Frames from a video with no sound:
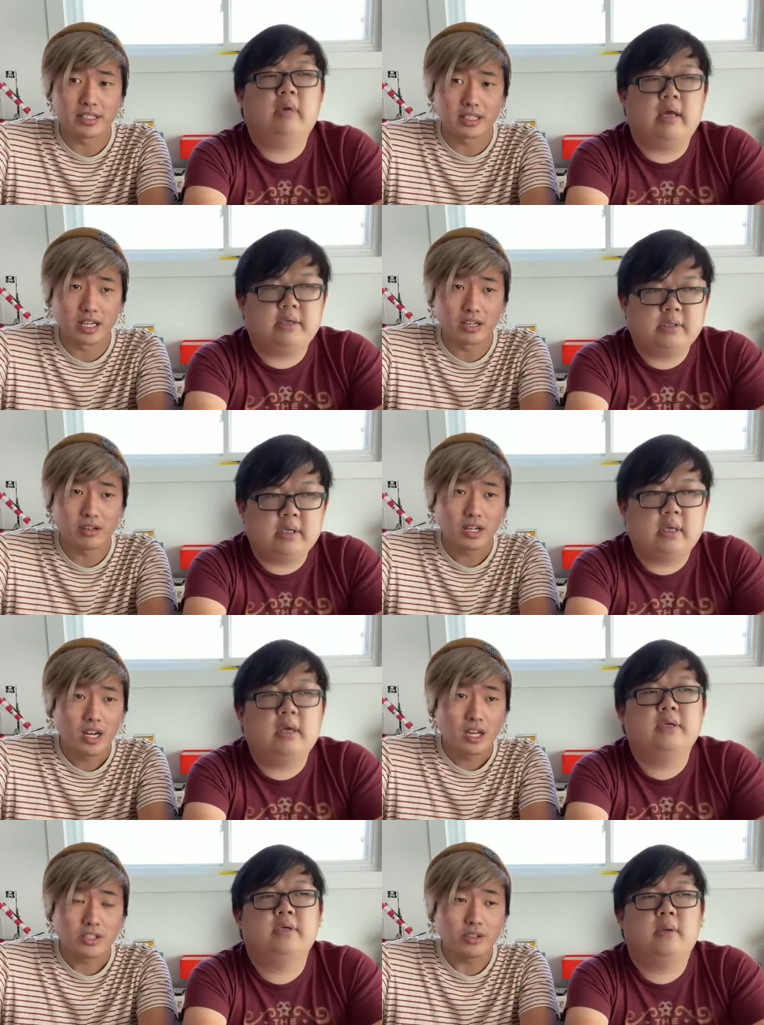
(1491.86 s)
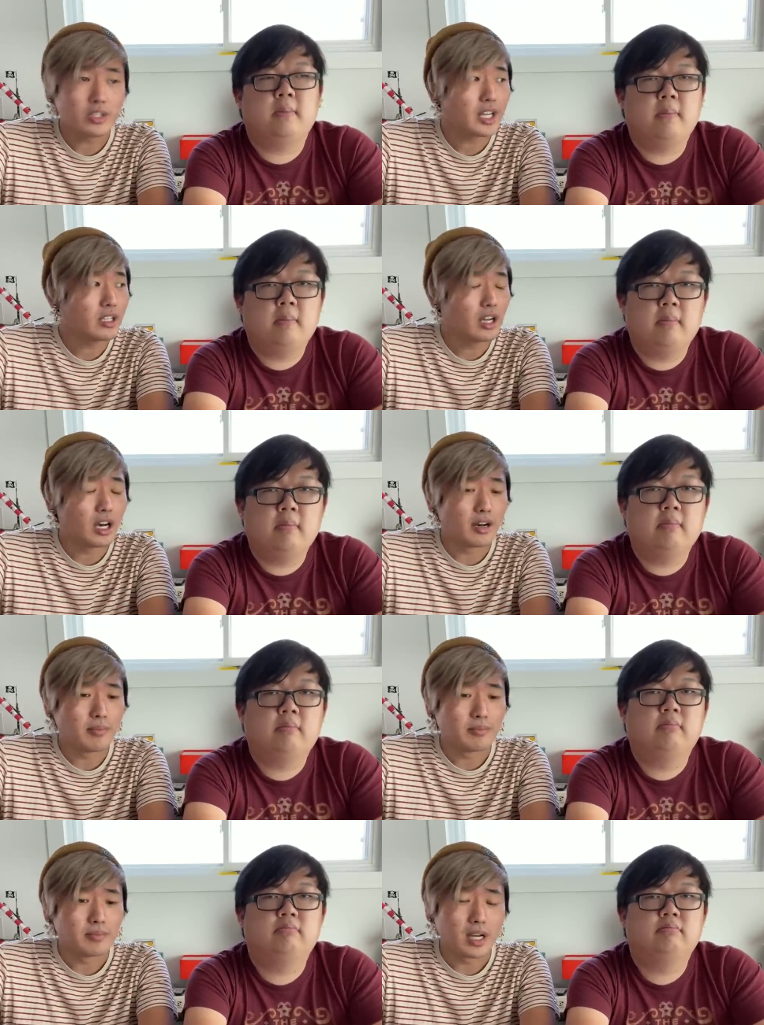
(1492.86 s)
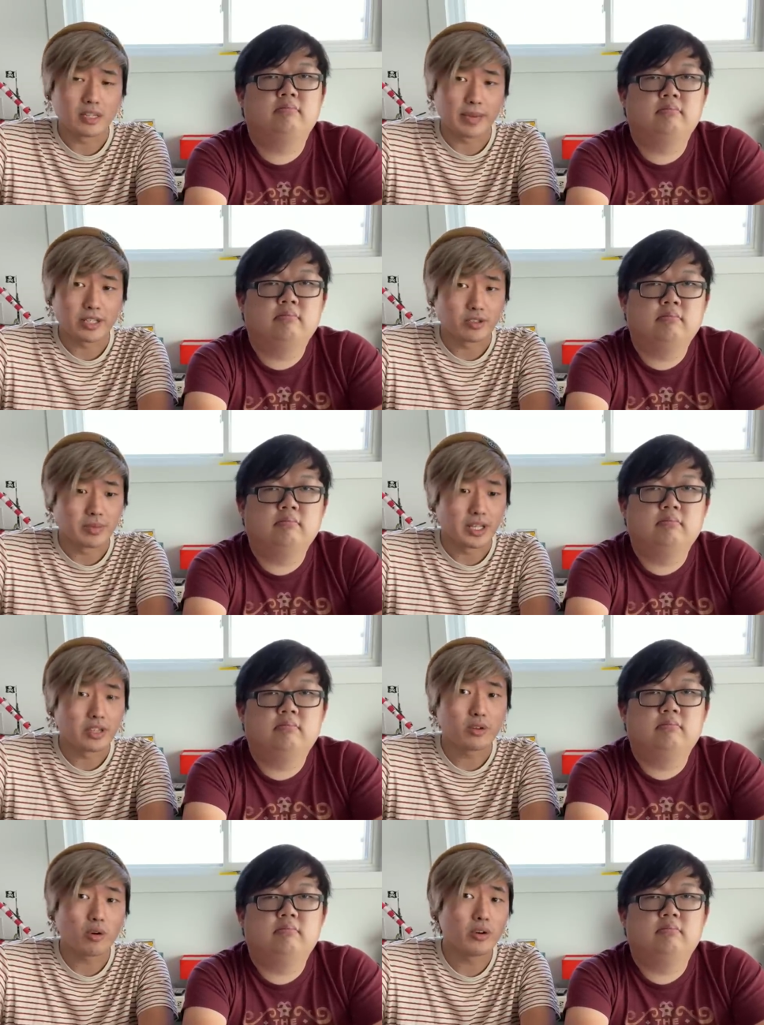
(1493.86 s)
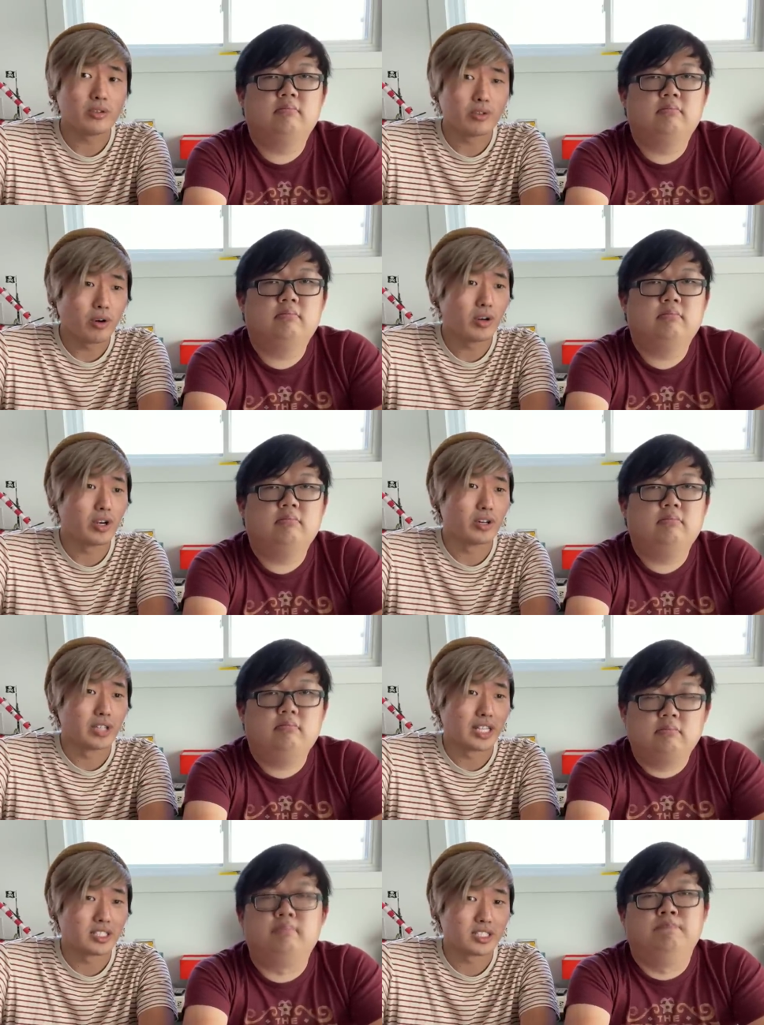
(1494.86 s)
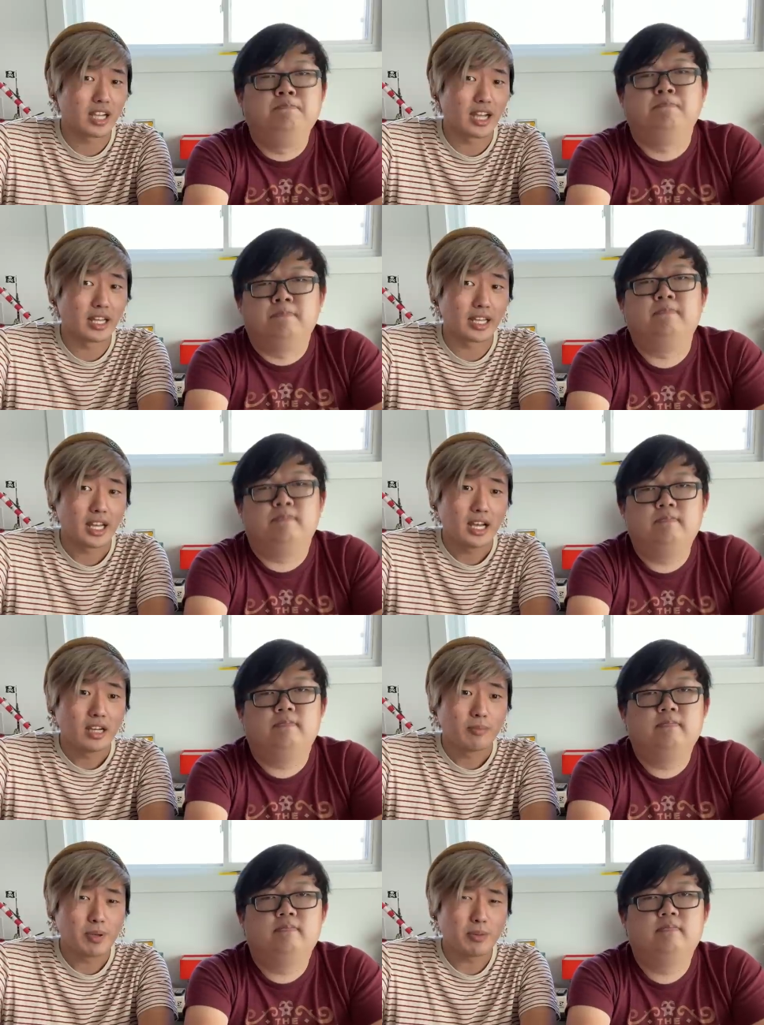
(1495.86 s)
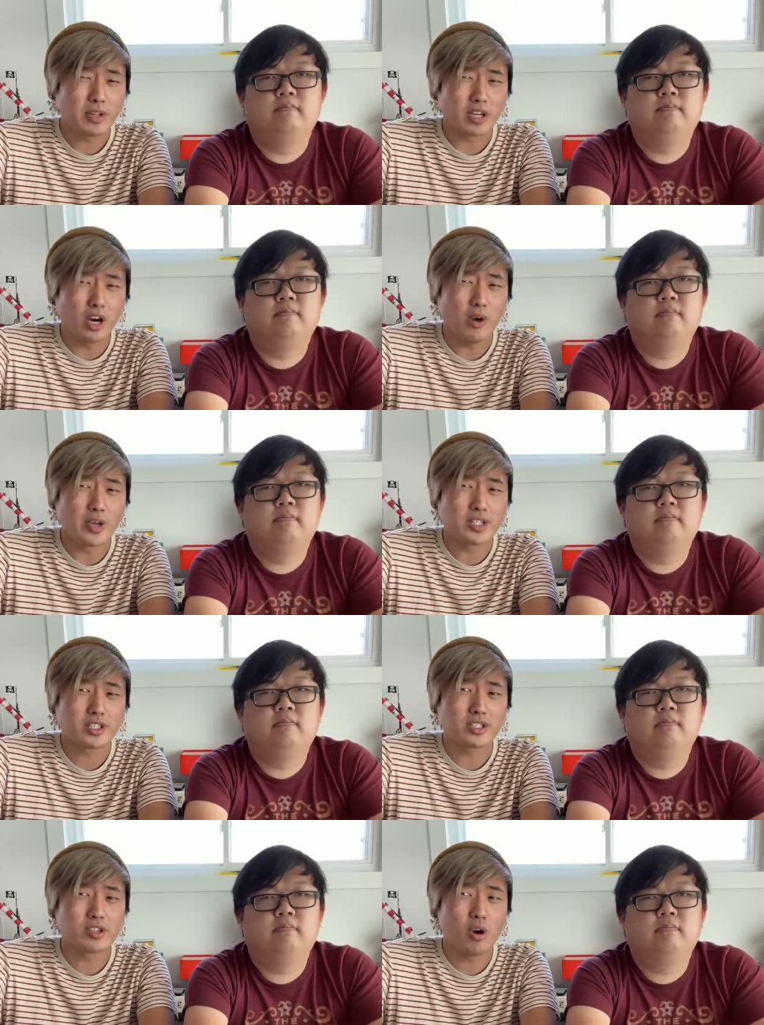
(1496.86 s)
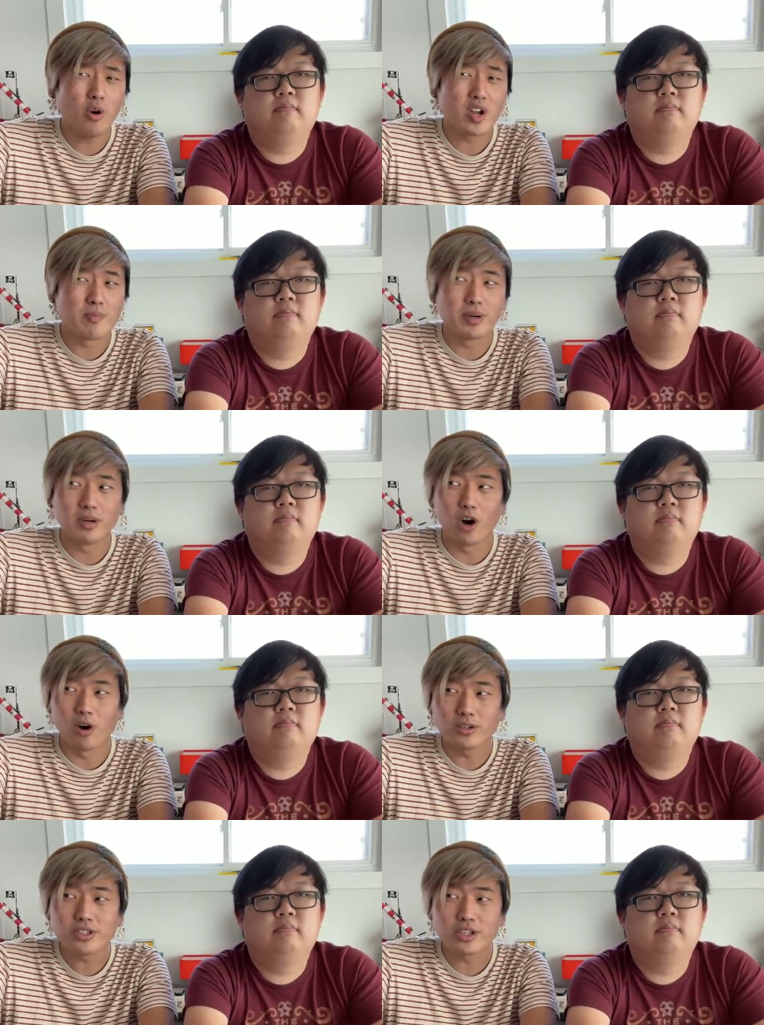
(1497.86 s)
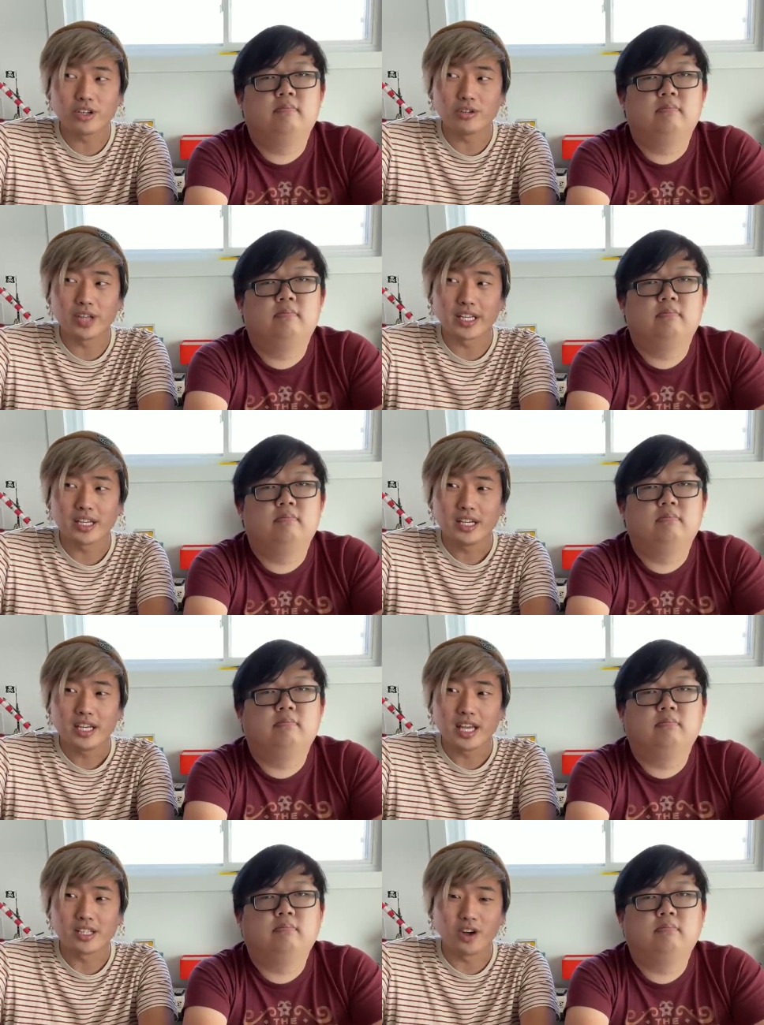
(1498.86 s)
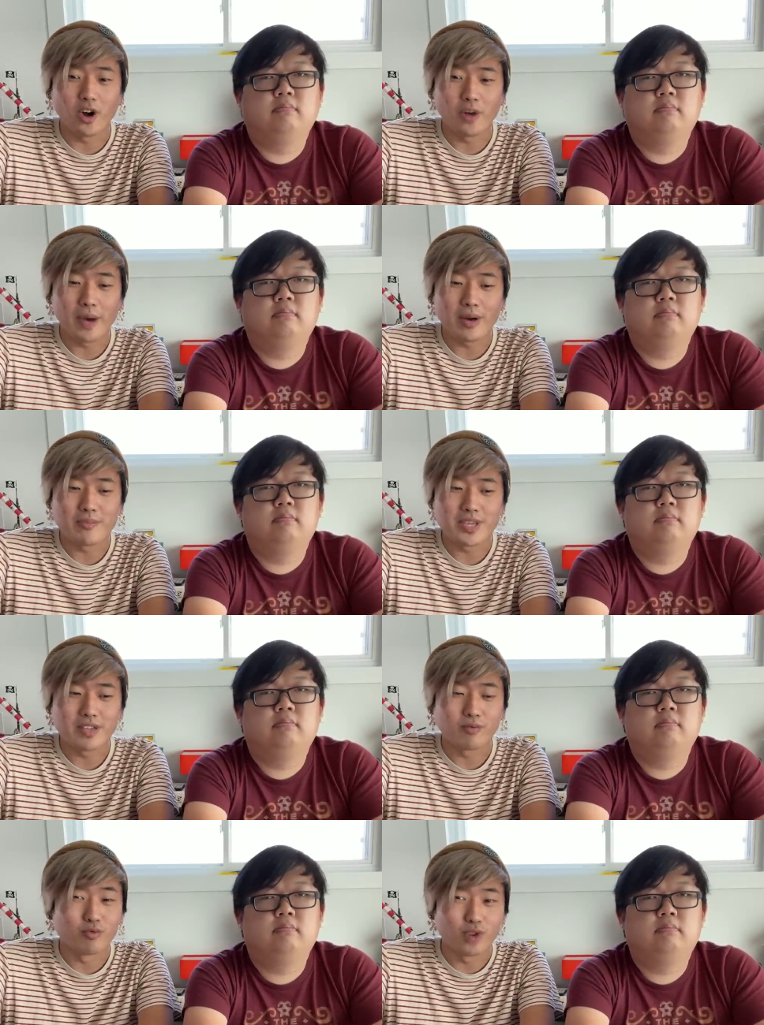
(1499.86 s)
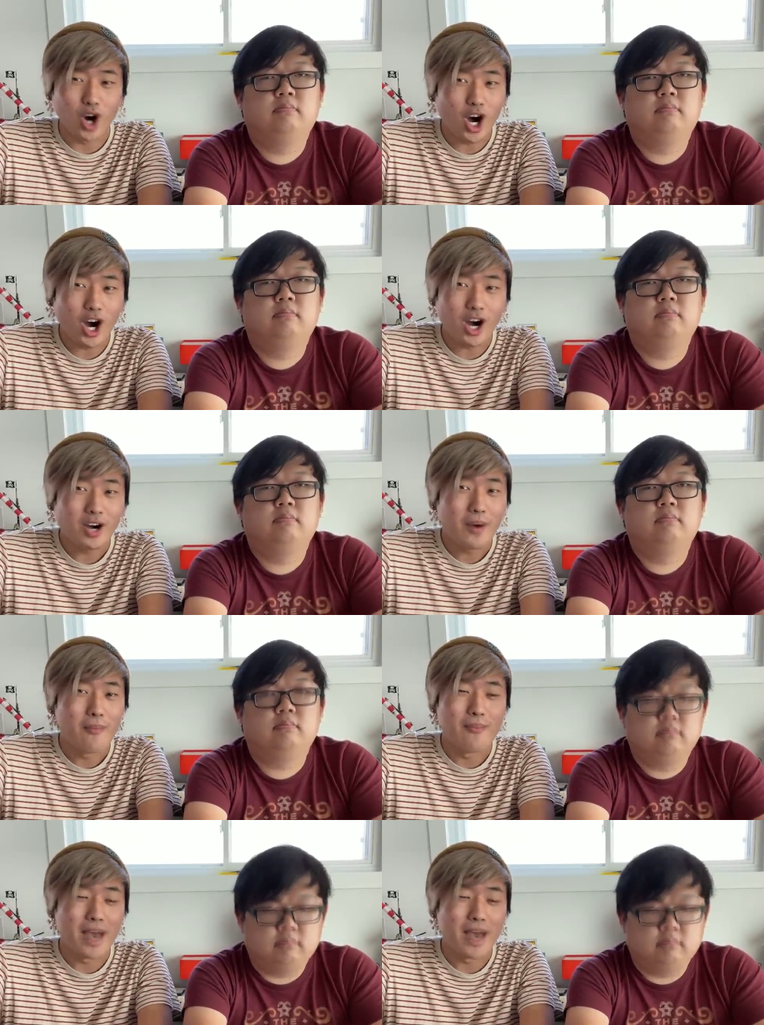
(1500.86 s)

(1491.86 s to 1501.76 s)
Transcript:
Speaker 1: You I know? see. I see. You look at um, not the Battleship, but like Dorohedoro. That's just kind of mm. like people are like, oh, it's just gory, but also like it's all about being raw, mm.